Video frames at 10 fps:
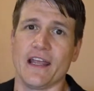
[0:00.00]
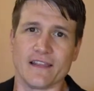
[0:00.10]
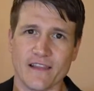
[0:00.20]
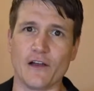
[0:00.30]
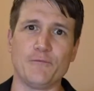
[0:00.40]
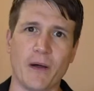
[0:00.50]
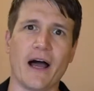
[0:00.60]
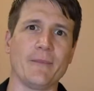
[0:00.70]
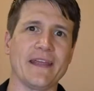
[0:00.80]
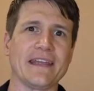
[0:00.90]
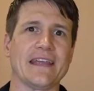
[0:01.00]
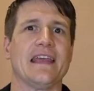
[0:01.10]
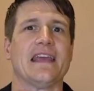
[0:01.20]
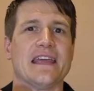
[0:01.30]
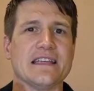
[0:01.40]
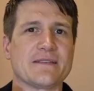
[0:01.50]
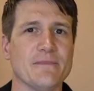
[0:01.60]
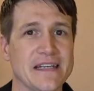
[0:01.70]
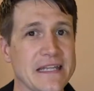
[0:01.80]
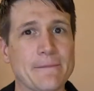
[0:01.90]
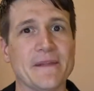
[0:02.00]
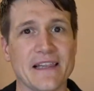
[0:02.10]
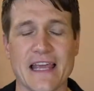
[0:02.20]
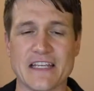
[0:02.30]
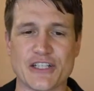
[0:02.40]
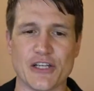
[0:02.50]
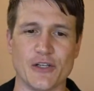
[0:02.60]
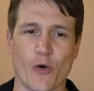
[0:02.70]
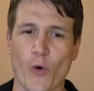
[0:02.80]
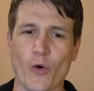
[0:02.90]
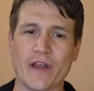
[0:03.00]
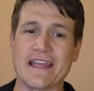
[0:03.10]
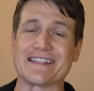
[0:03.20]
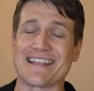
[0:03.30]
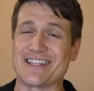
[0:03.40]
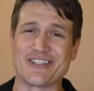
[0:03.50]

Love bombing is manipulation or it's a